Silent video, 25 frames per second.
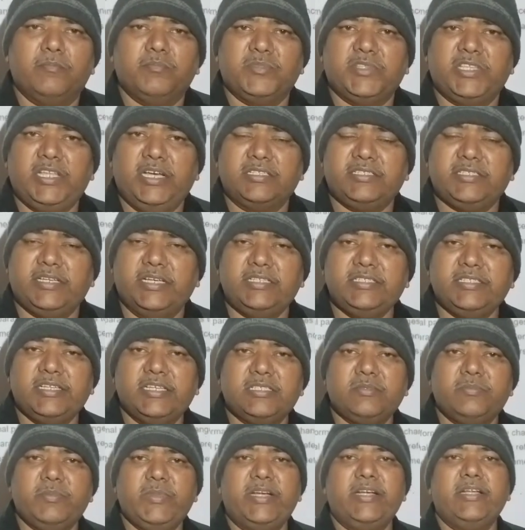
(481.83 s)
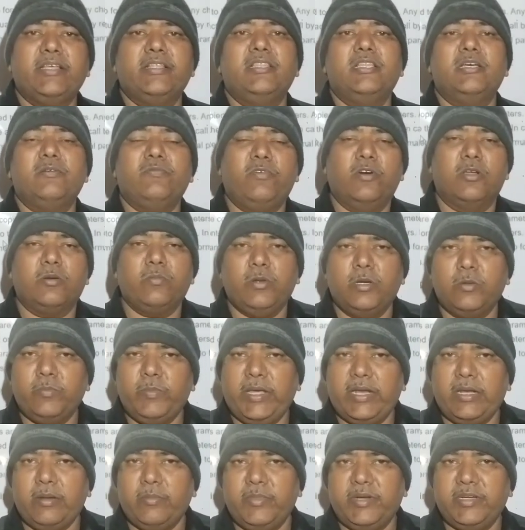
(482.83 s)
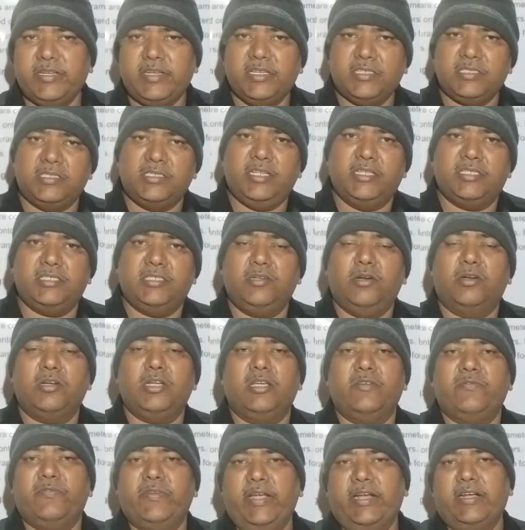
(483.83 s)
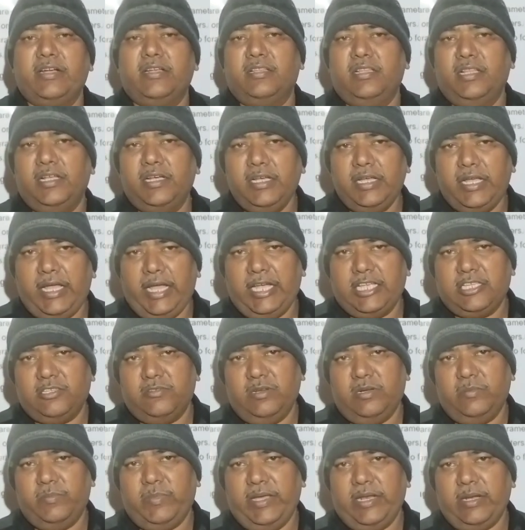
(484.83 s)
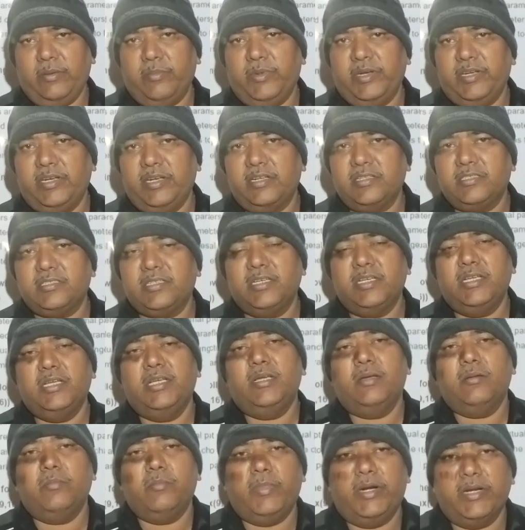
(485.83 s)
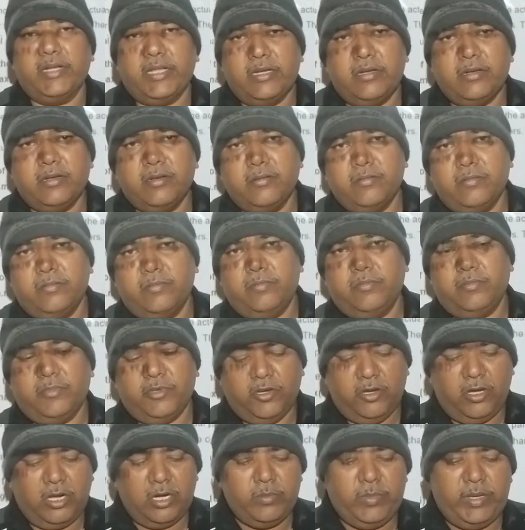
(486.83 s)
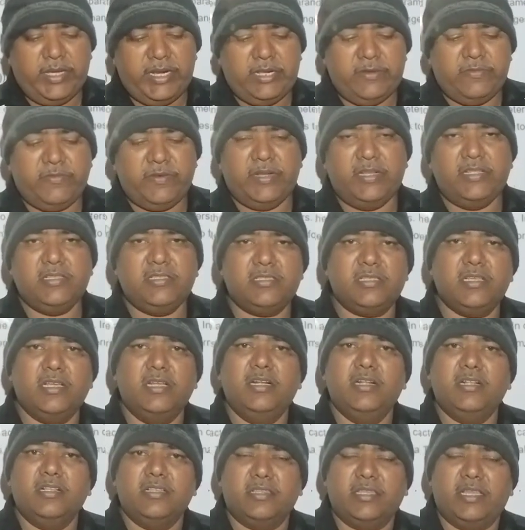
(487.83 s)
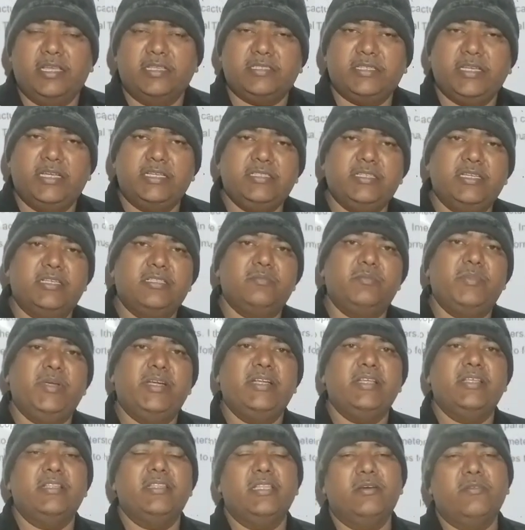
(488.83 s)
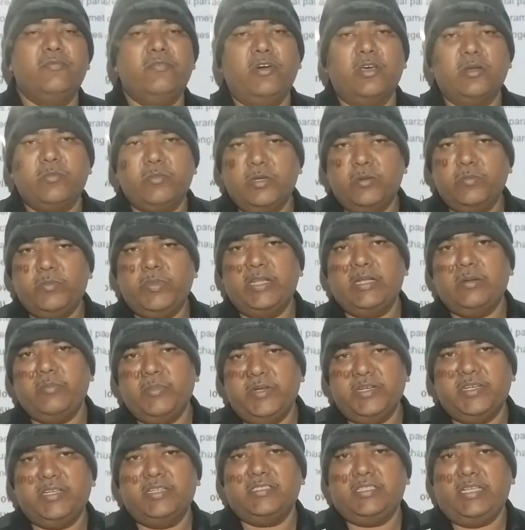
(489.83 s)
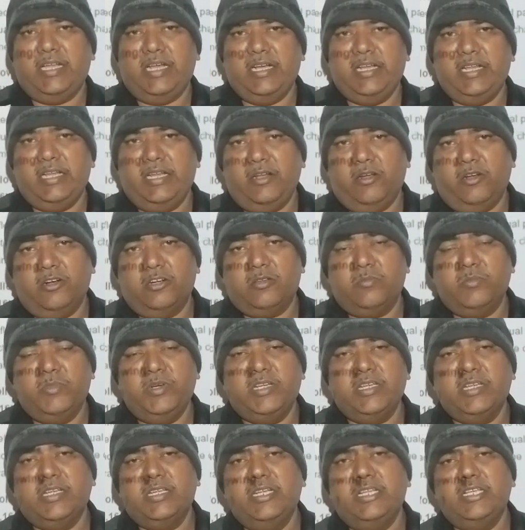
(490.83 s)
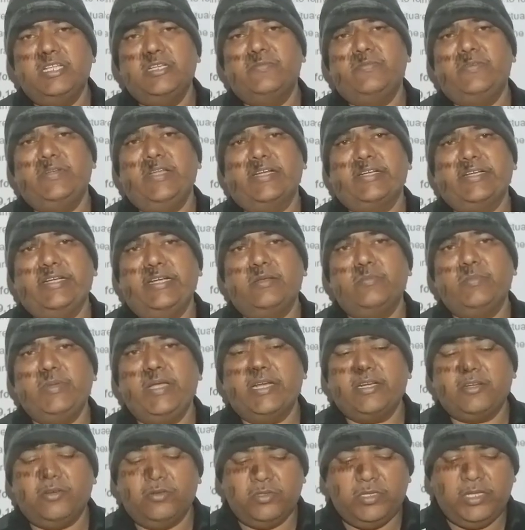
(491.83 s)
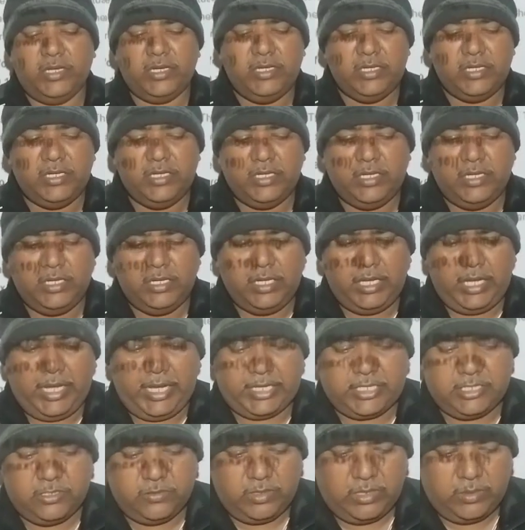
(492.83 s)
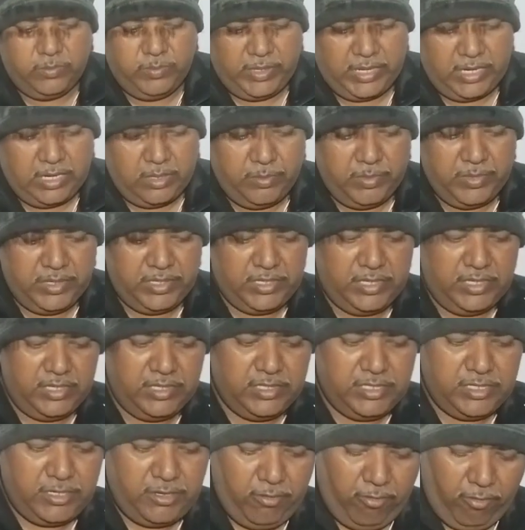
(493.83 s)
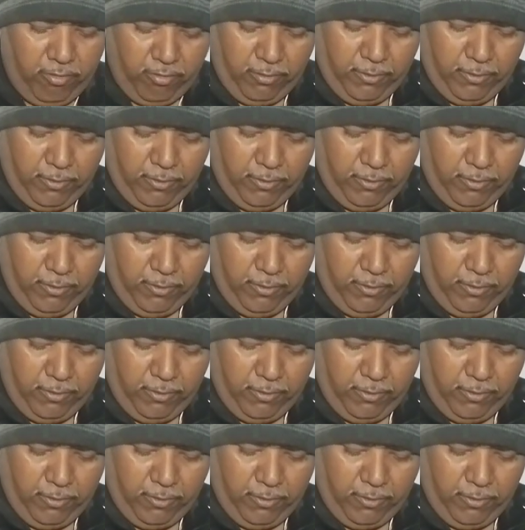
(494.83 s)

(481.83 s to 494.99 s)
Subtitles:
the changes made in the formal parameters does not affect the actual parameters. But in call by reference, the changes made in the formal parameters are automatically reflected back to the actual parameters.